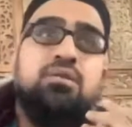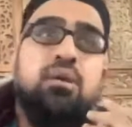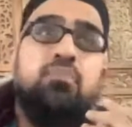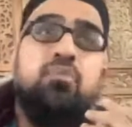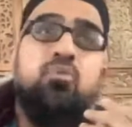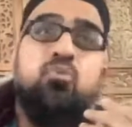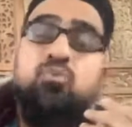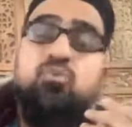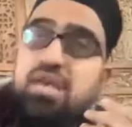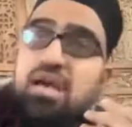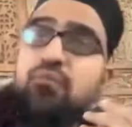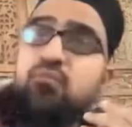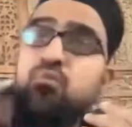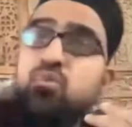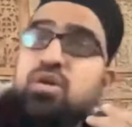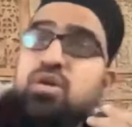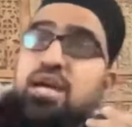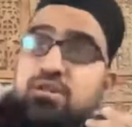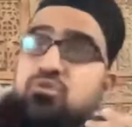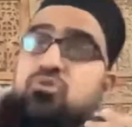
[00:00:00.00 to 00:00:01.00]
Yeah, but
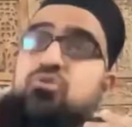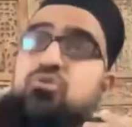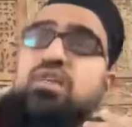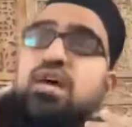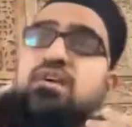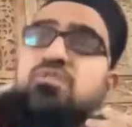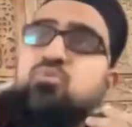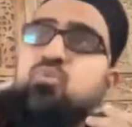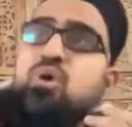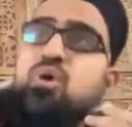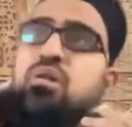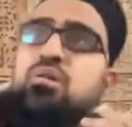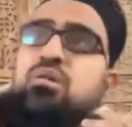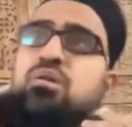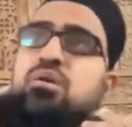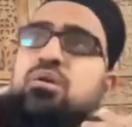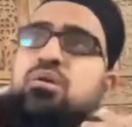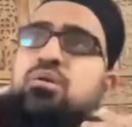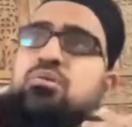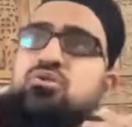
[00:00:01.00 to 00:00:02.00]
we can do that as
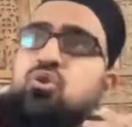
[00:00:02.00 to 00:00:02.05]
well.